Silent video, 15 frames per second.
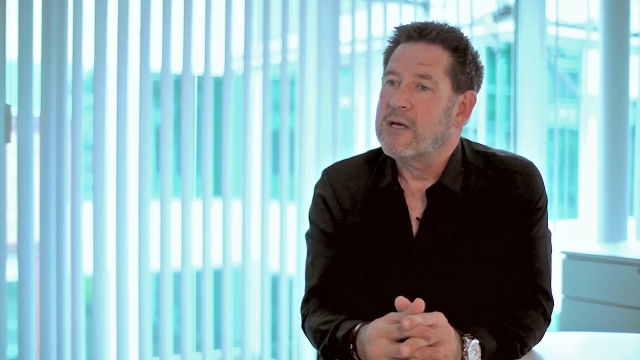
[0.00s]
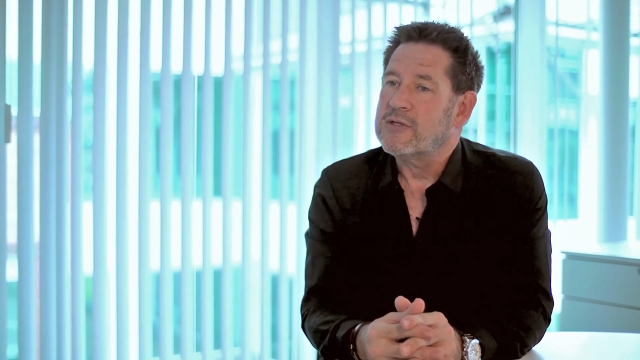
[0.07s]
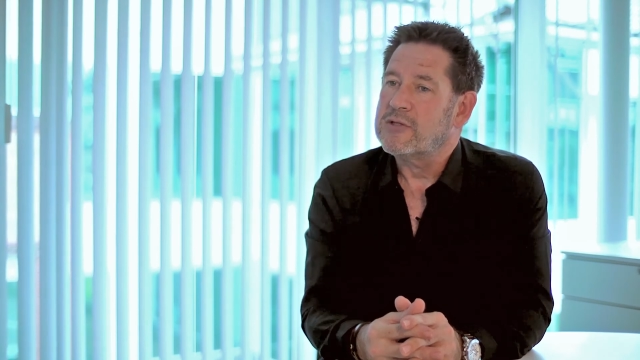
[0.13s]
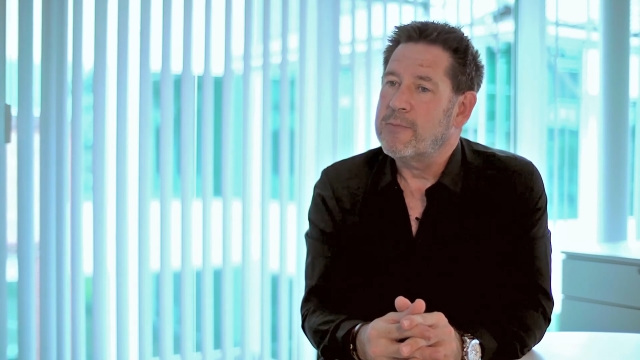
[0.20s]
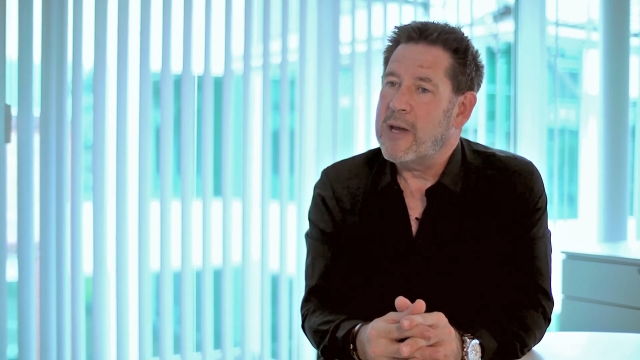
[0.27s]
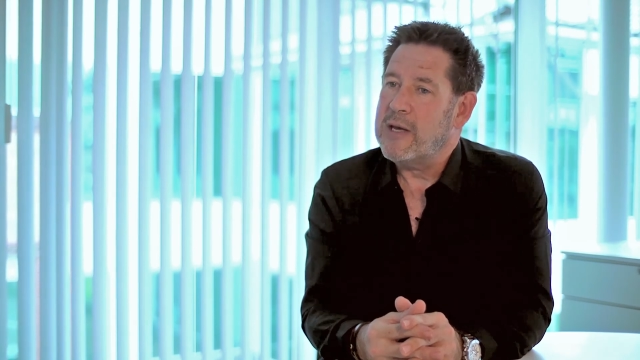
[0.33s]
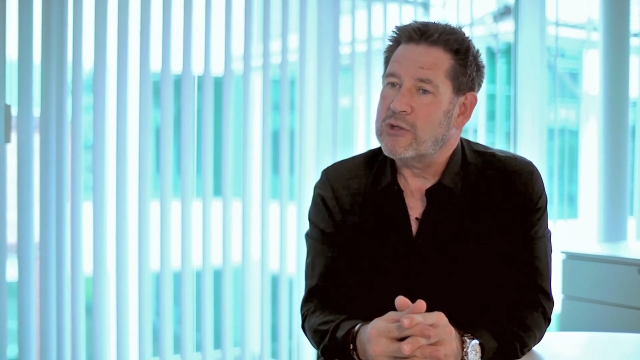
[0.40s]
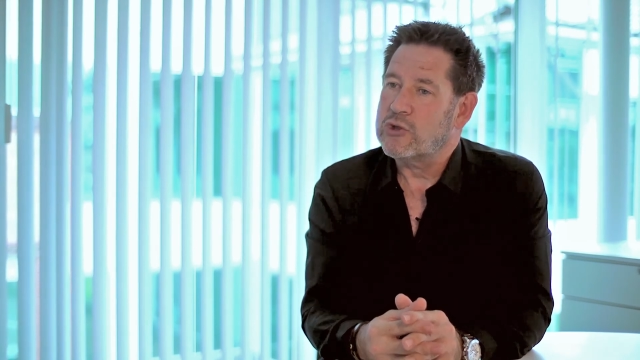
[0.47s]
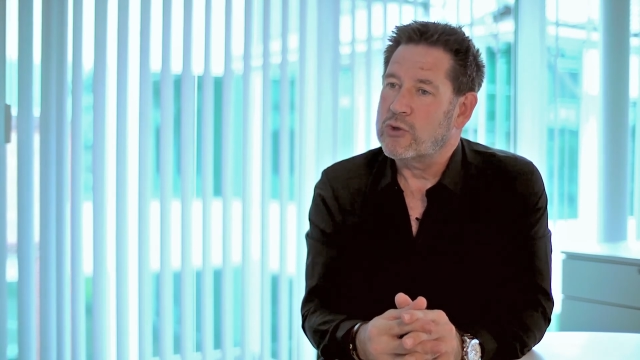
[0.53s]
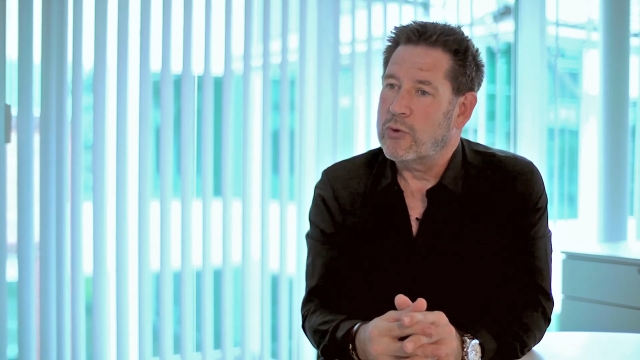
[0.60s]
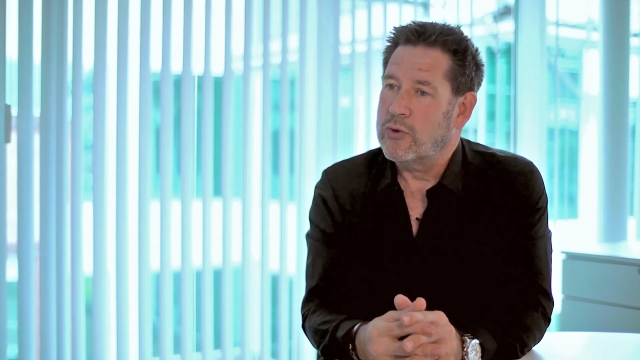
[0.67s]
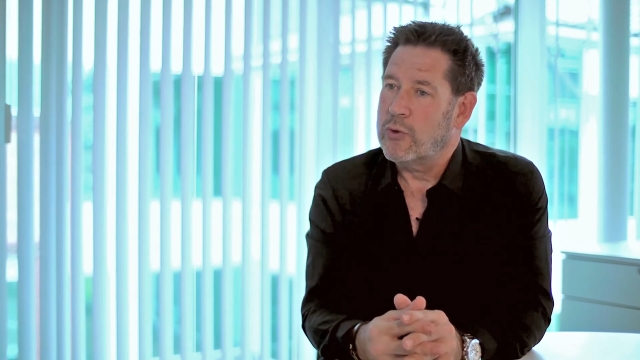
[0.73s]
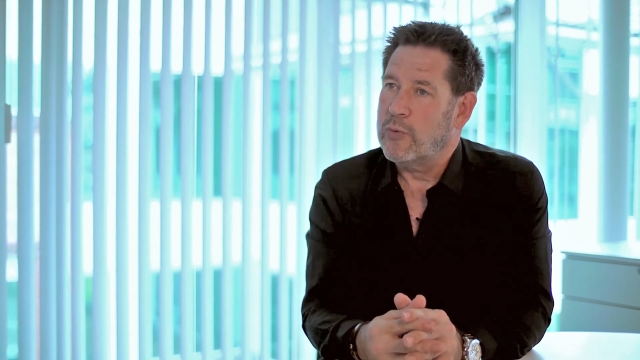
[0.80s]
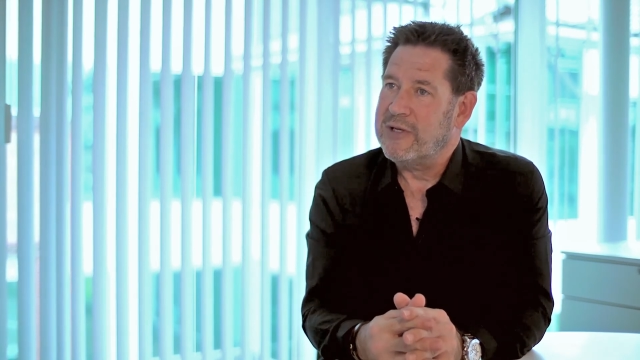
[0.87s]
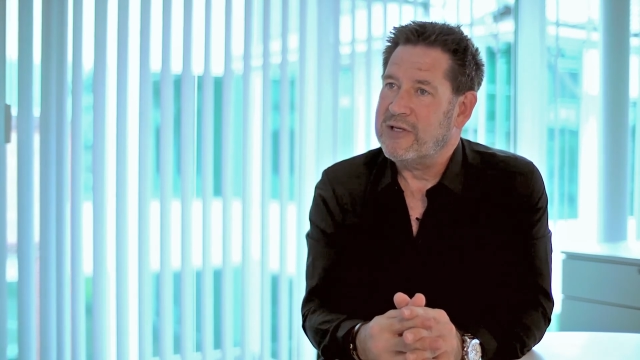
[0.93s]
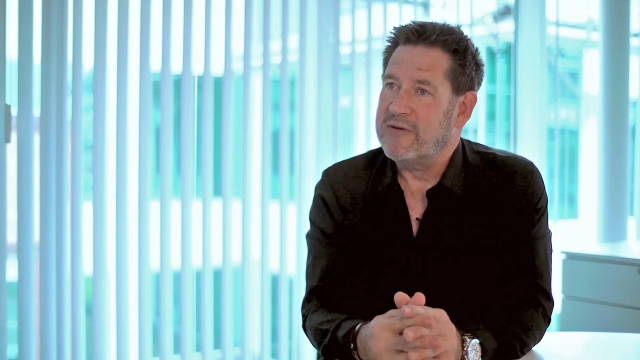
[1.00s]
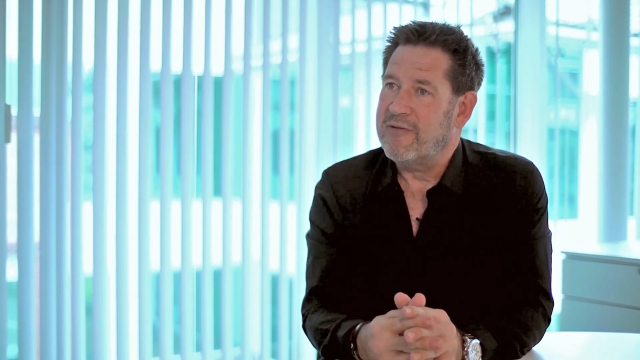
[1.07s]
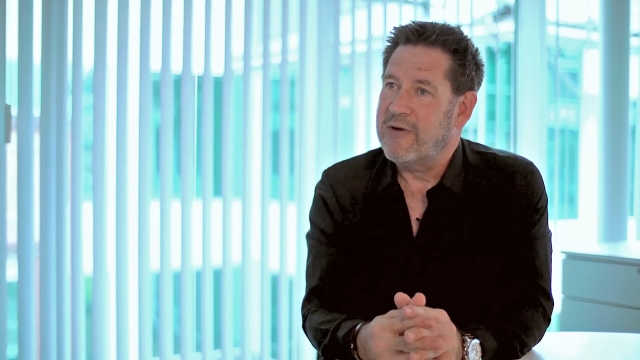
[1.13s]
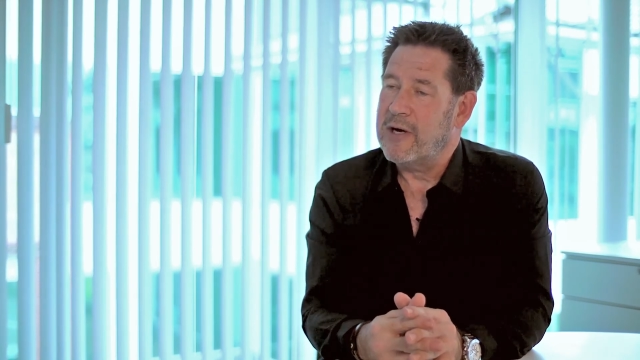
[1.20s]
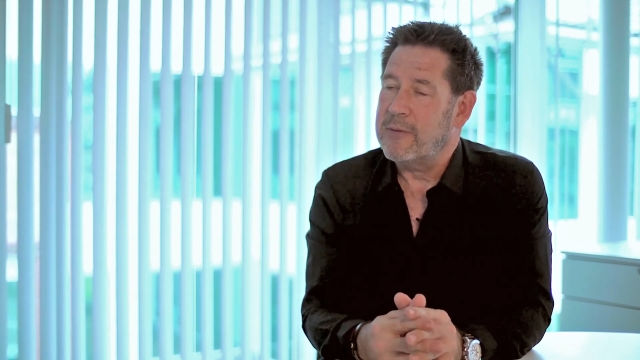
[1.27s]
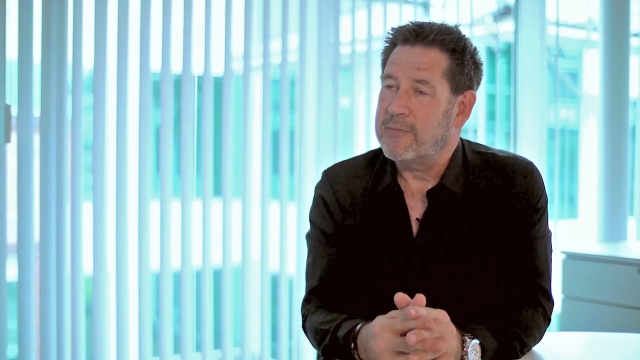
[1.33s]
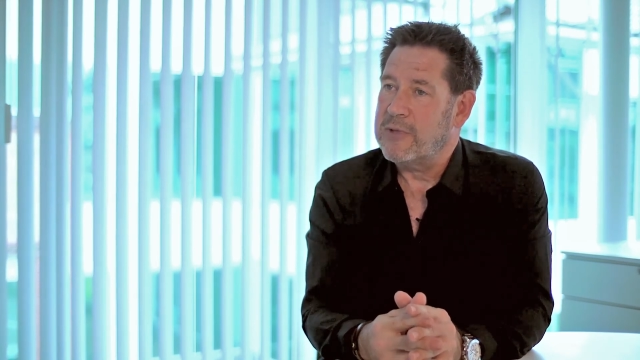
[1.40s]
to make sure that we
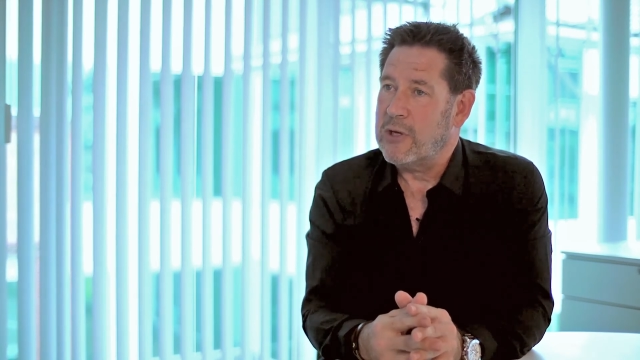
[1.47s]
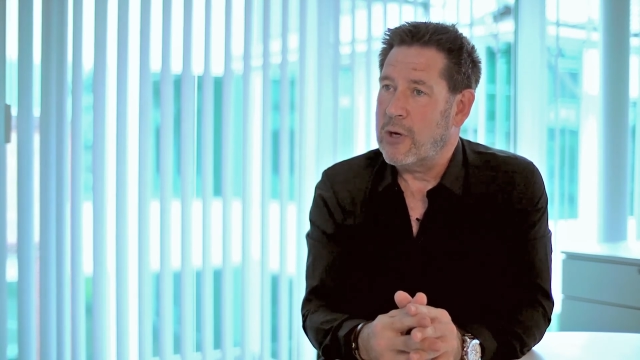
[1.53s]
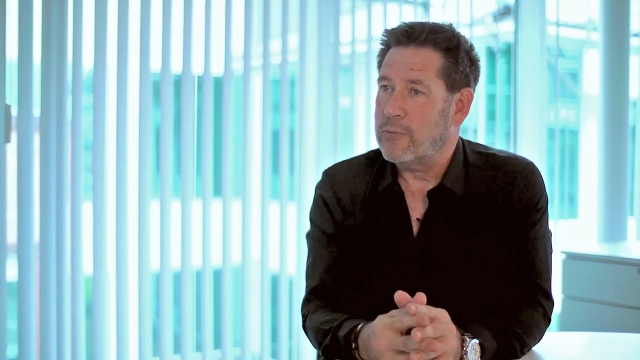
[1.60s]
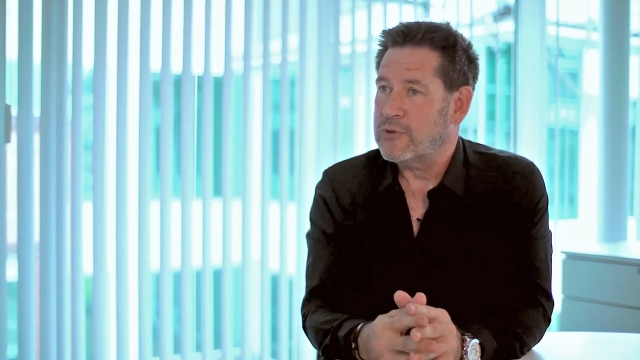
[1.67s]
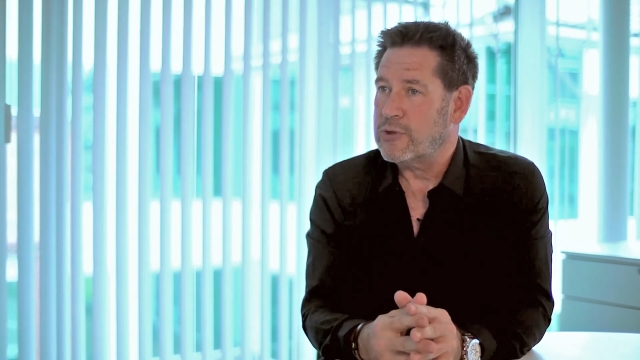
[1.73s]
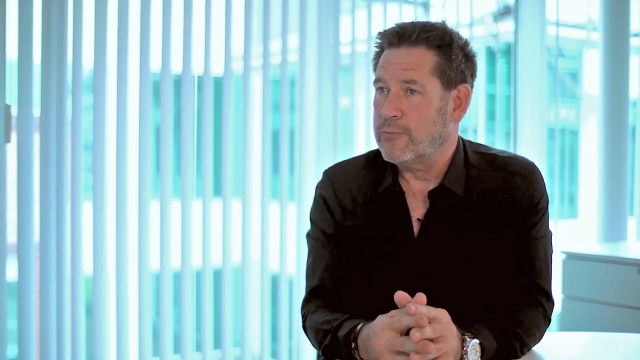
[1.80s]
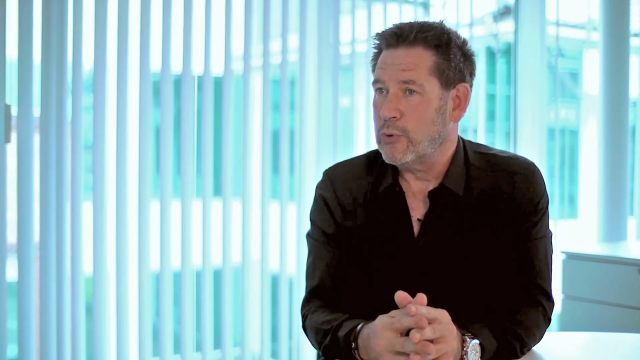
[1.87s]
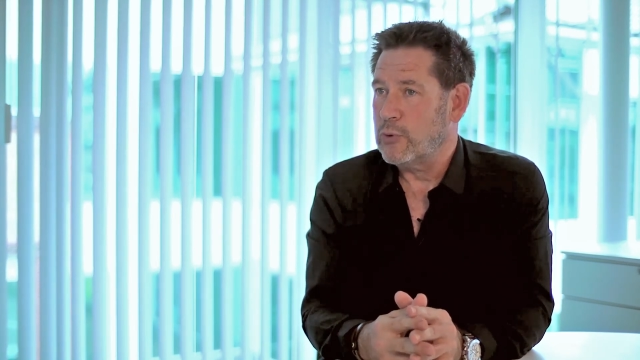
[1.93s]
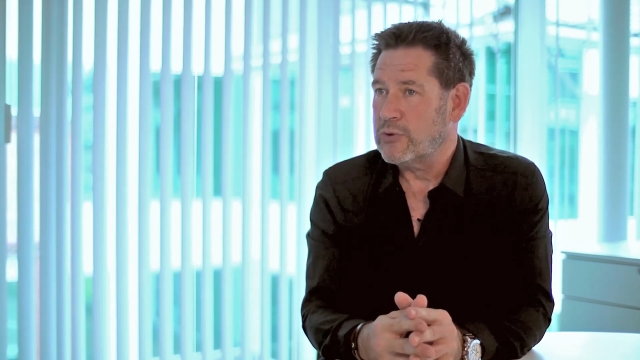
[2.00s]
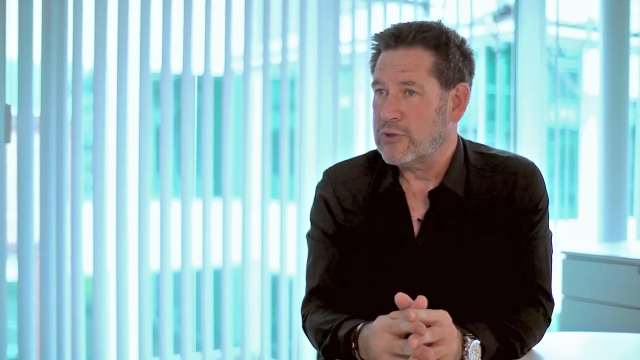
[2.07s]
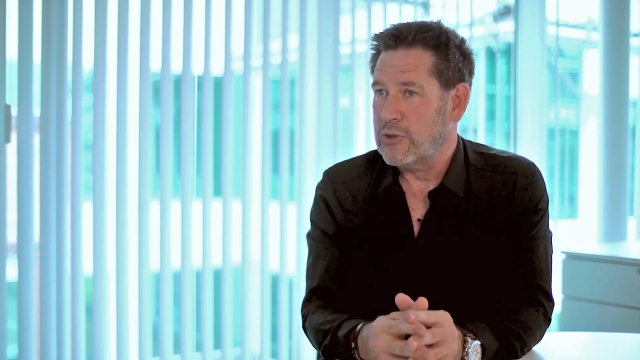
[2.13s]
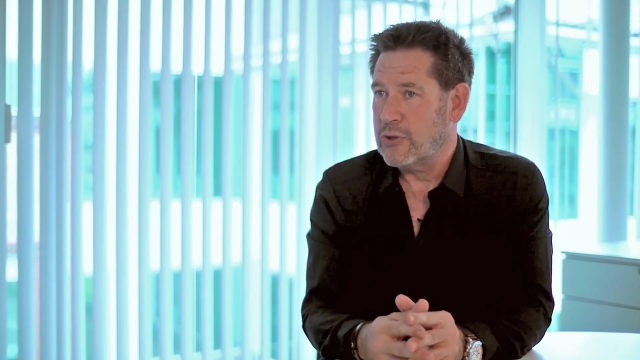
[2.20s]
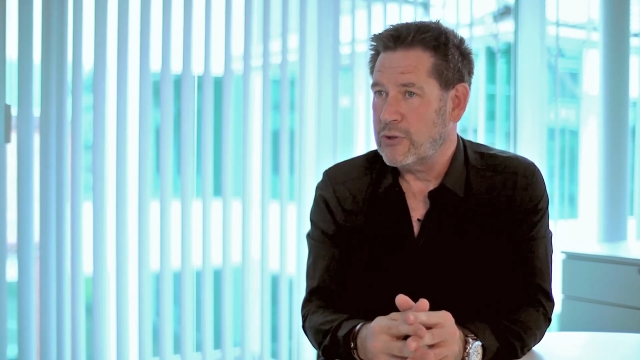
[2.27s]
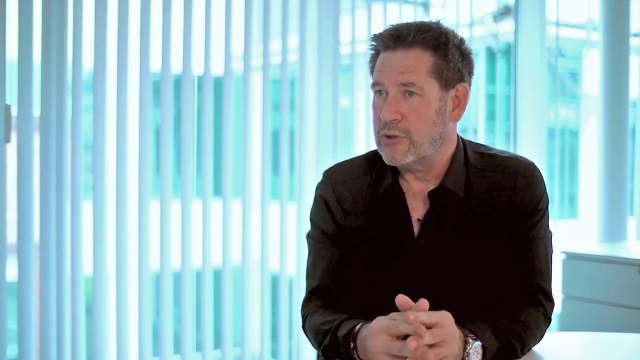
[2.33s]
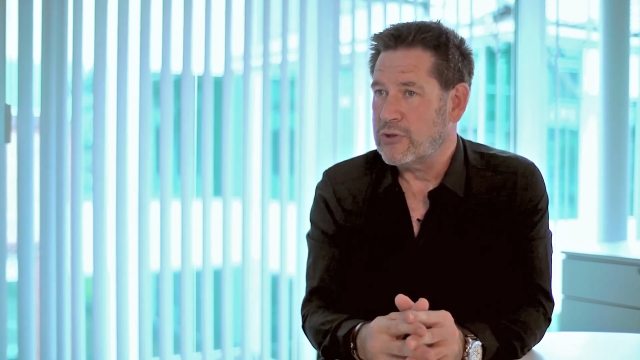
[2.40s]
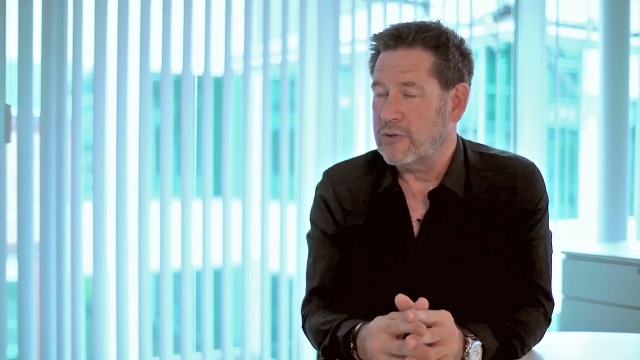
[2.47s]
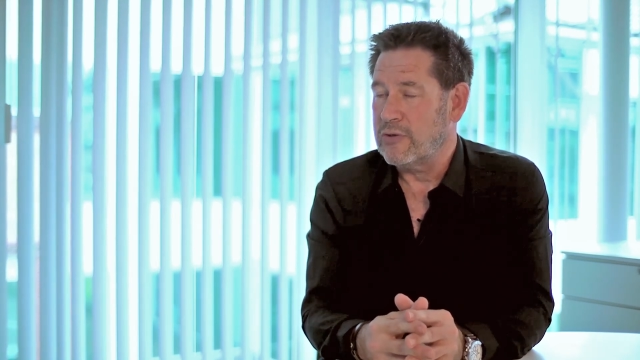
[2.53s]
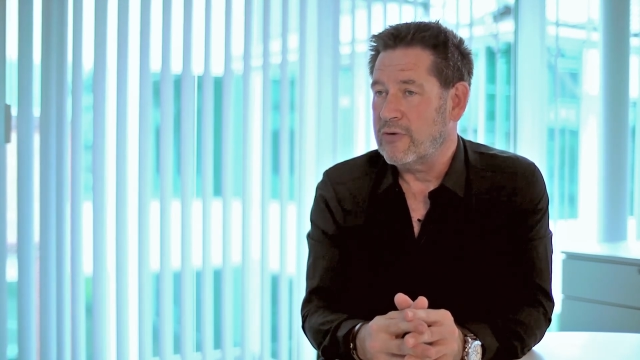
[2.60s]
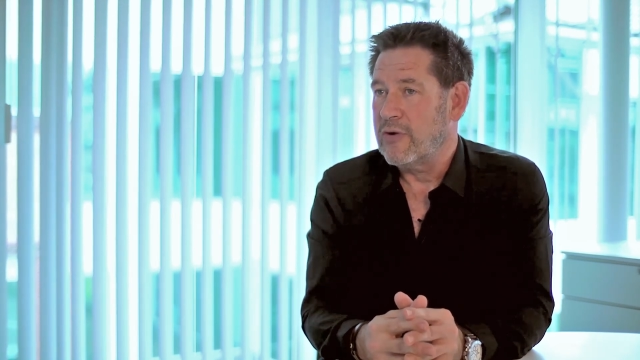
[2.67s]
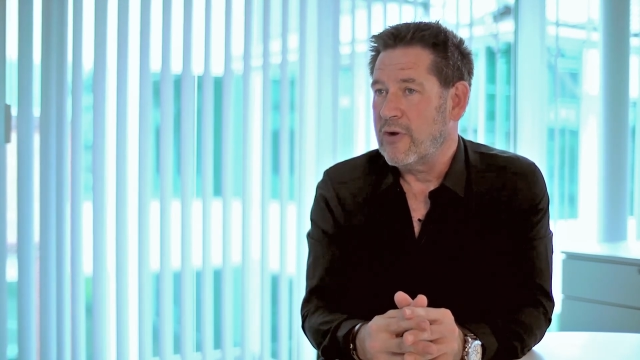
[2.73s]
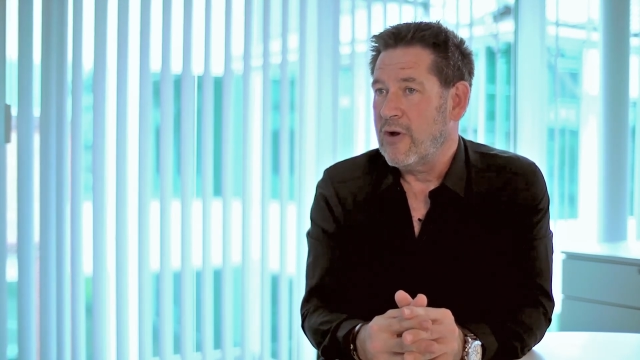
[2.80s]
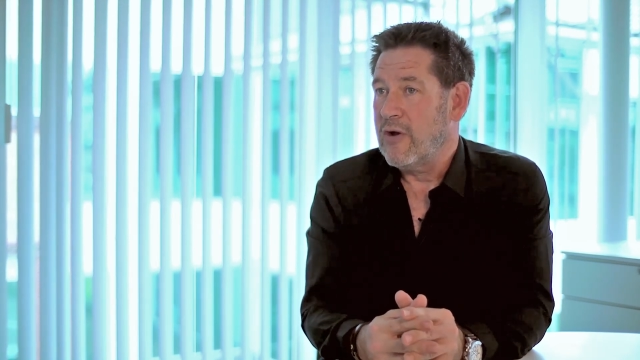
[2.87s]
develop the optimal solution